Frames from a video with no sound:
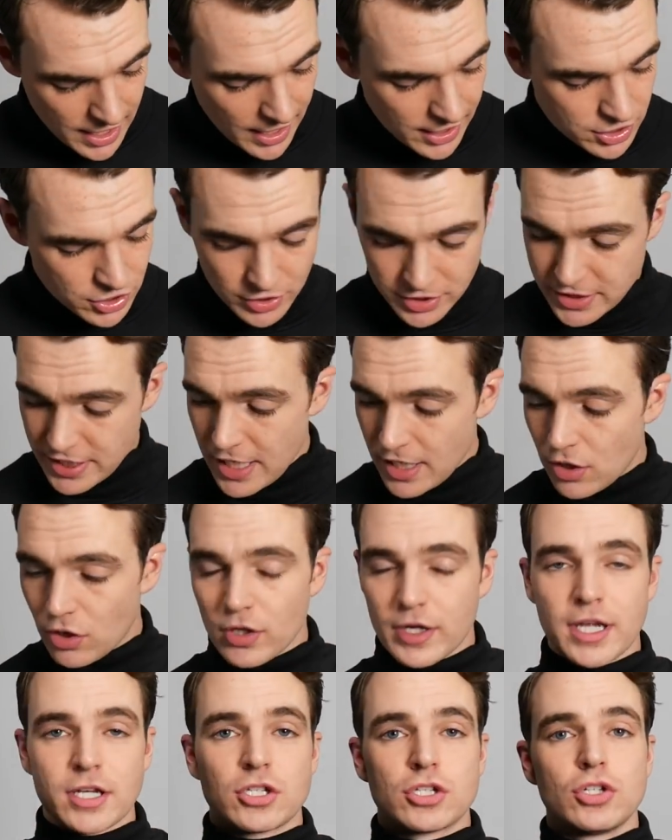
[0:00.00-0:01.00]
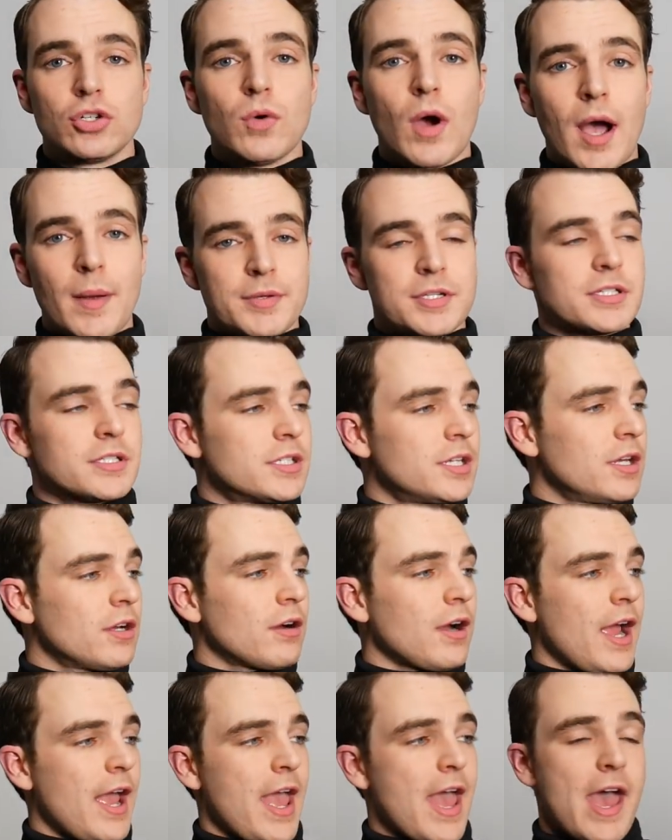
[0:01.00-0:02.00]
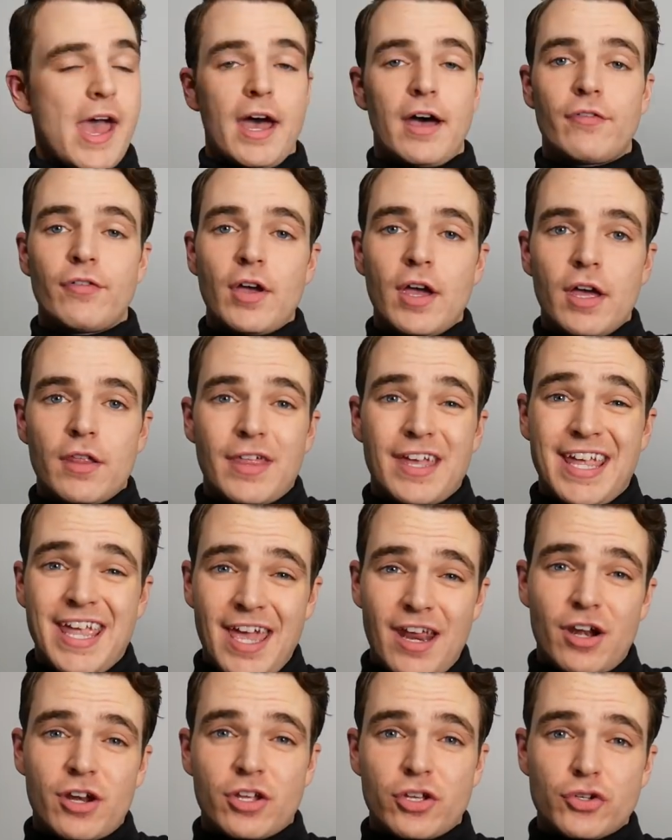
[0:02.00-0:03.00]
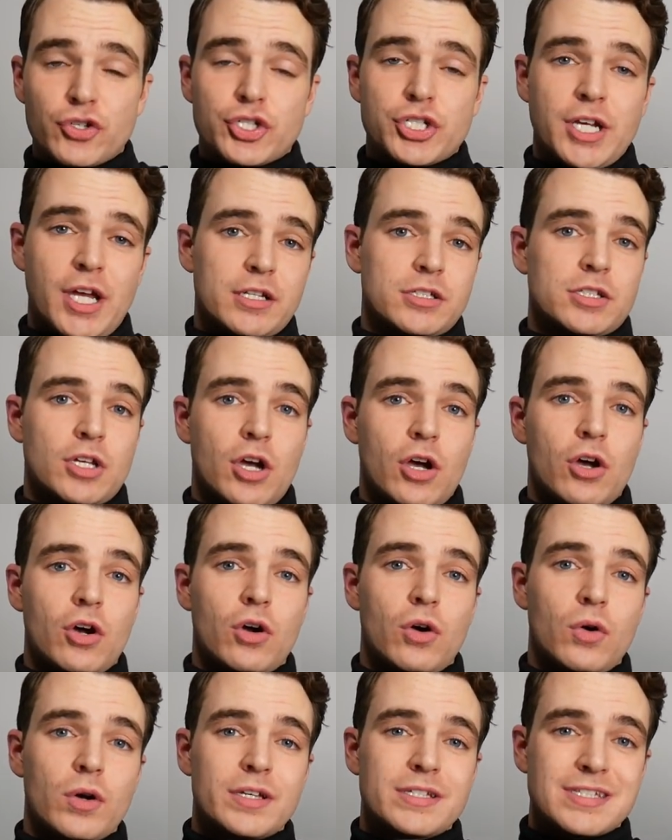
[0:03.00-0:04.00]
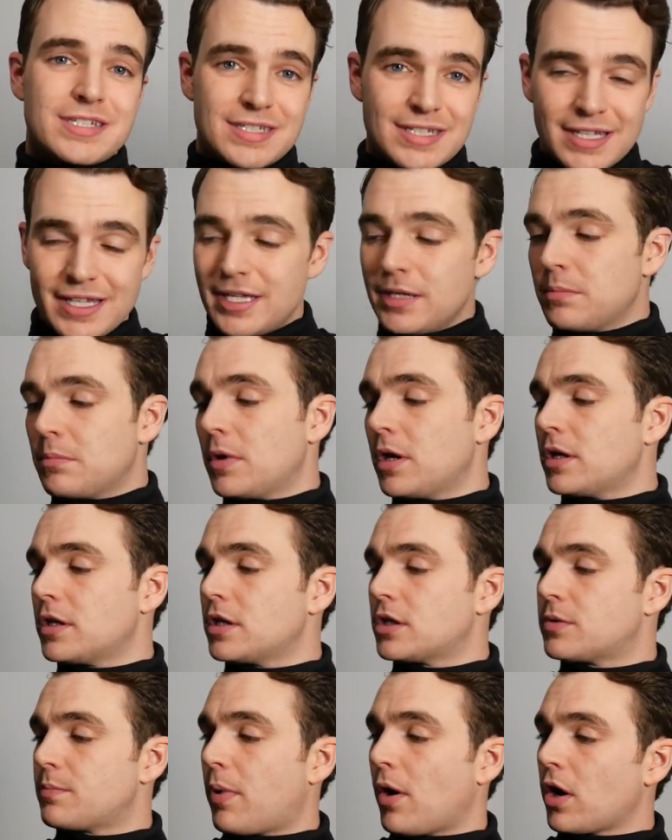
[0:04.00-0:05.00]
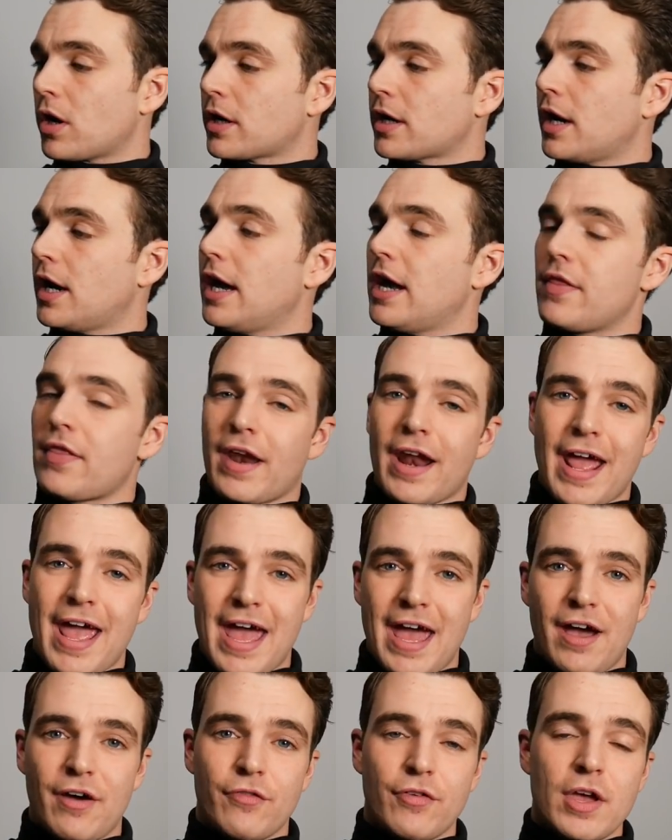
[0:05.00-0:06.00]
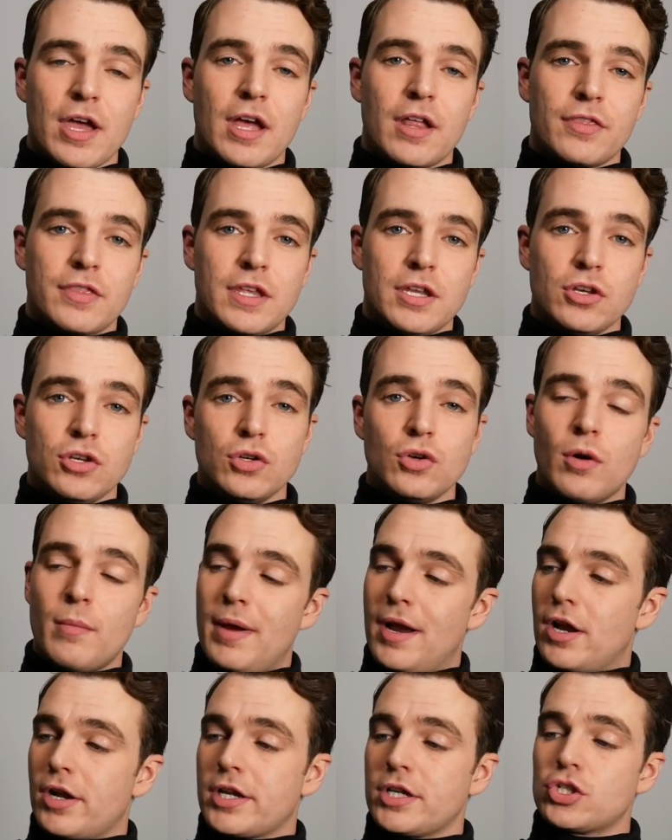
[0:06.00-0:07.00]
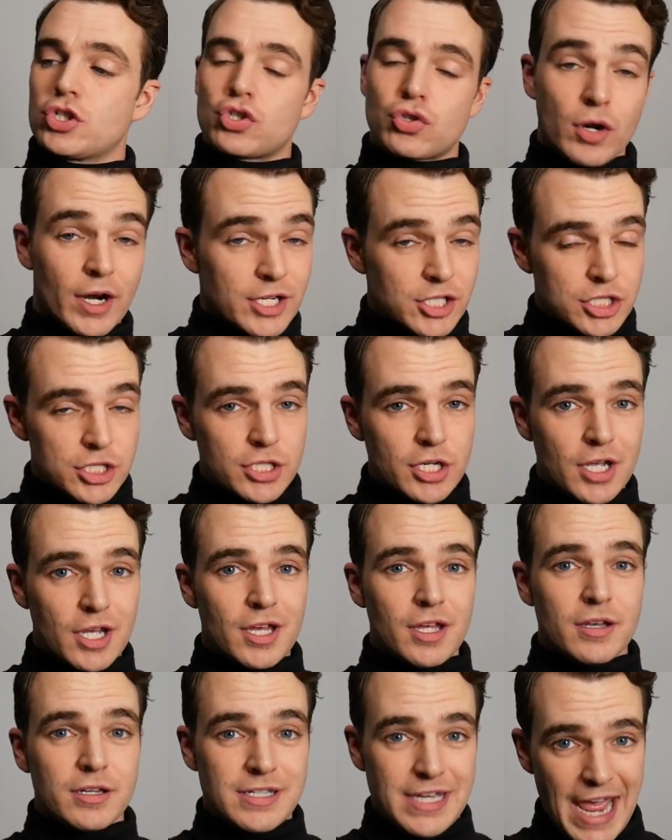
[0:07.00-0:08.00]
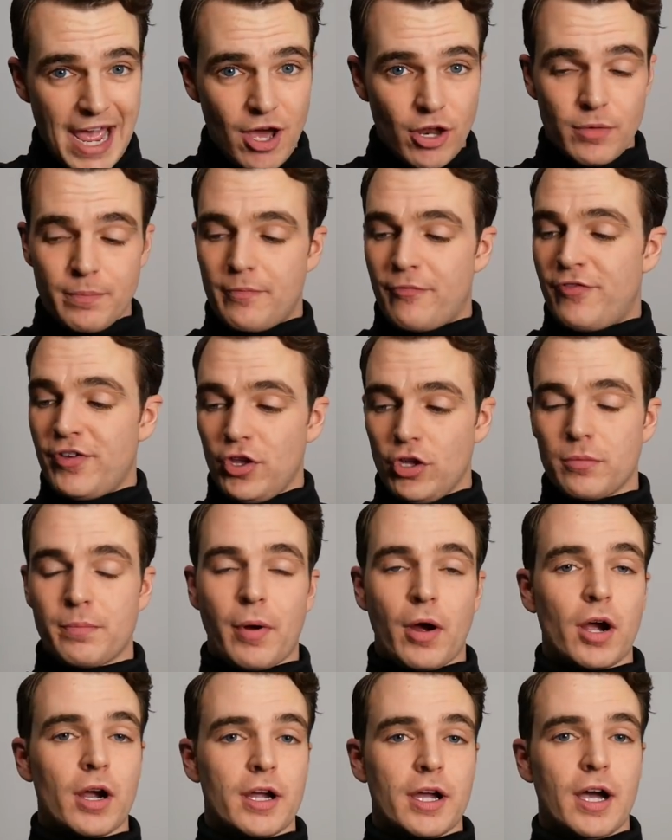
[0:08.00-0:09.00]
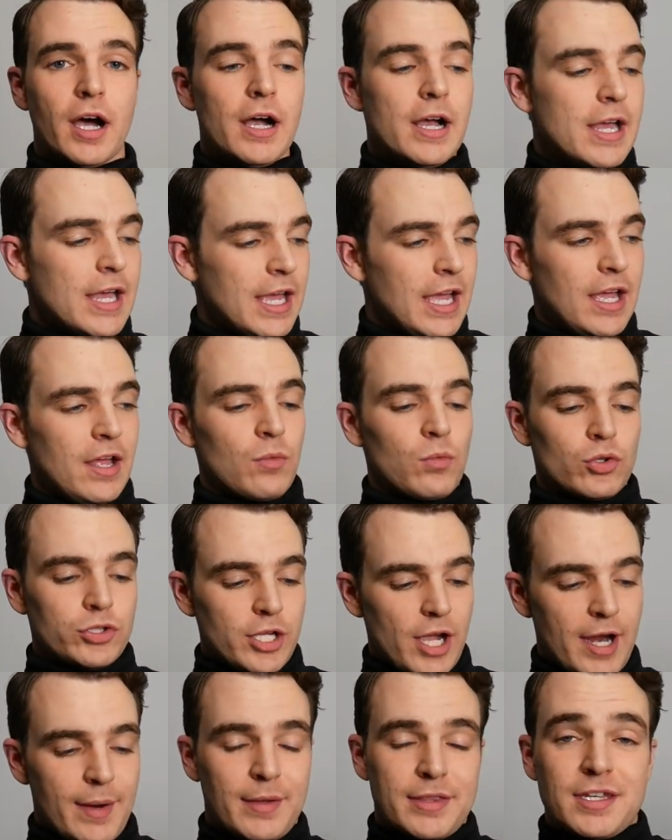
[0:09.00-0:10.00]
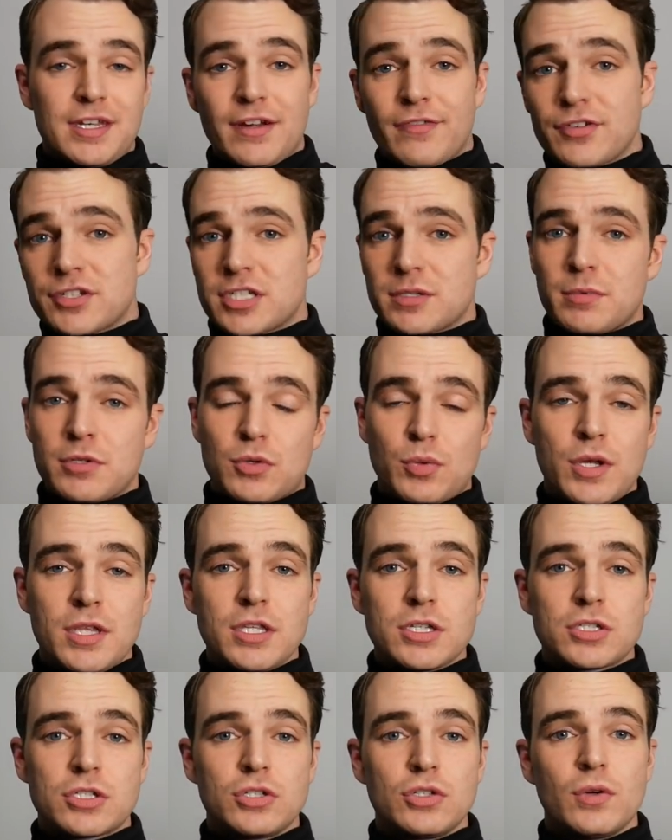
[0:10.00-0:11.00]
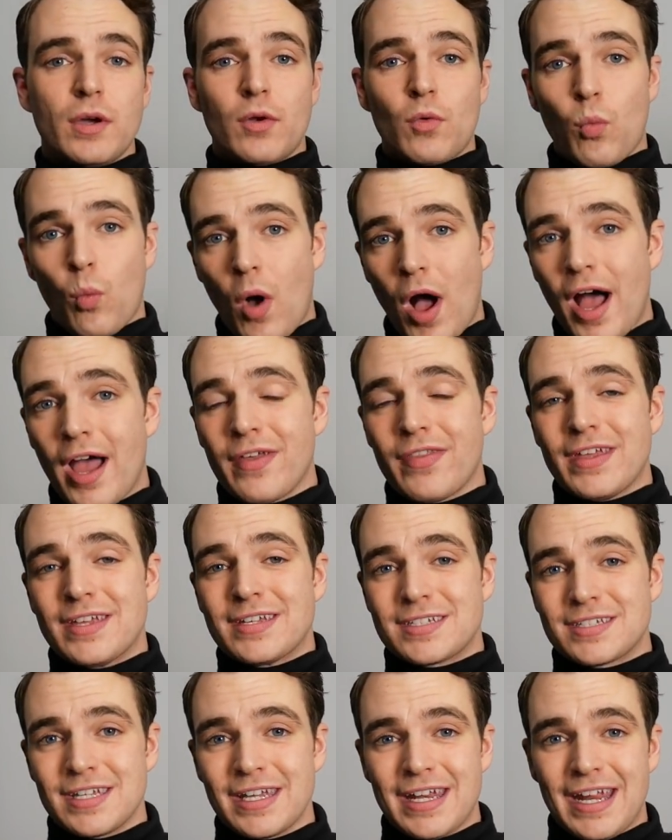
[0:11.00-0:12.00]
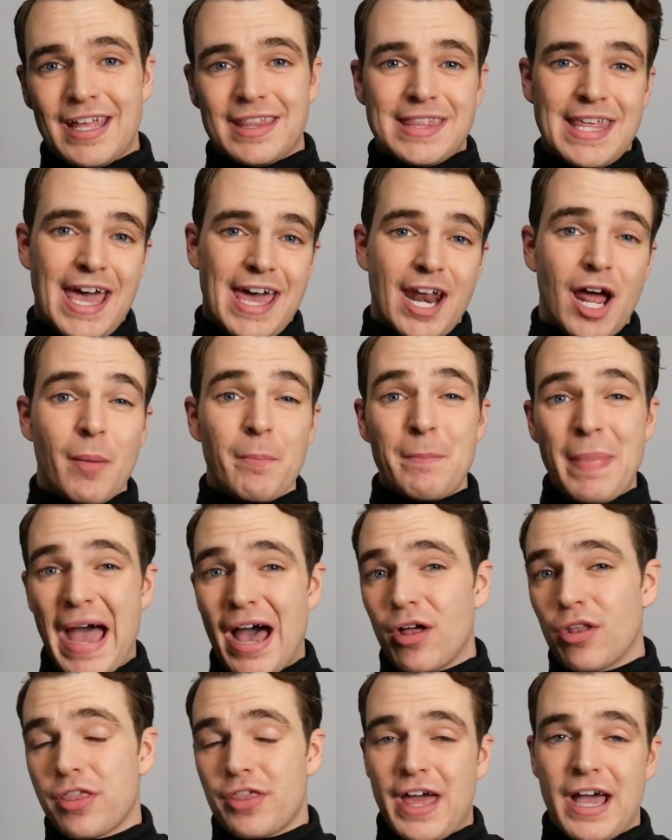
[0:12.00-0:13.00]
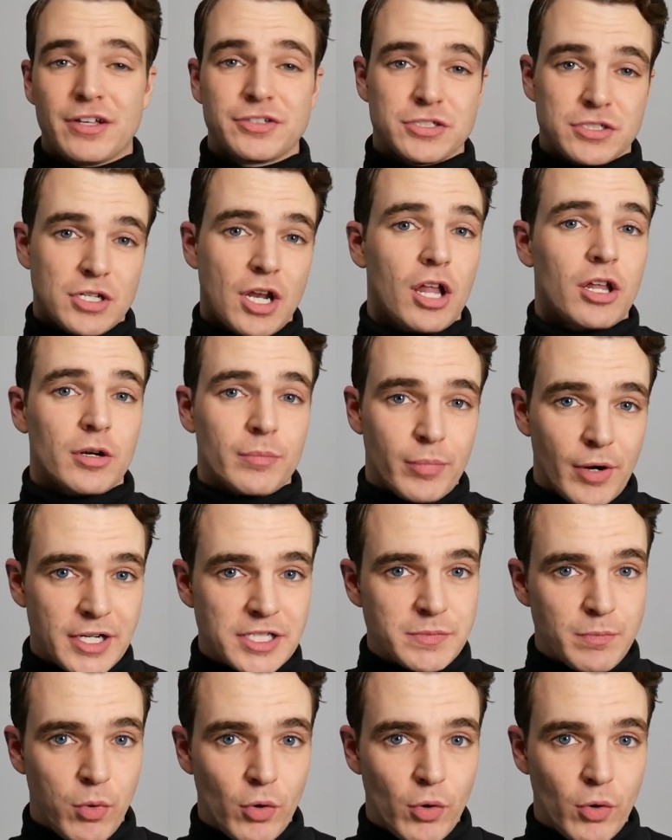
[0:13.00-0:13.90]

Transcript: And so let's take a look at two options here. I have the Canada Goose Chateau Slim Parka and then I have the New American Trench down-filled parka, and we'll talk about the differences between these two and why they sit at that about $1,000 price